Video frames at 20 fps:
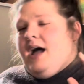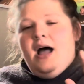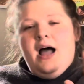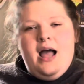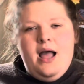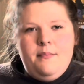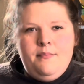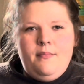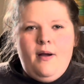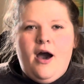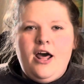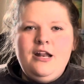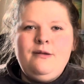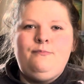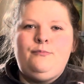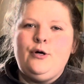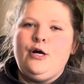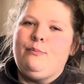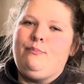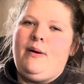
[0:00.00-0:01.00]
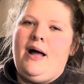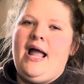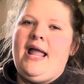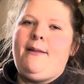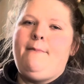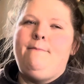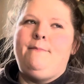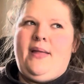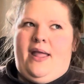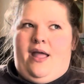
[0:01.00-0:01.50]
I'm on a book
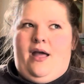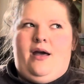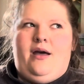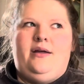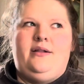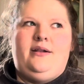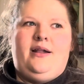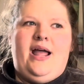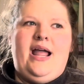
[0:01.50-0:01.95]
buying ban.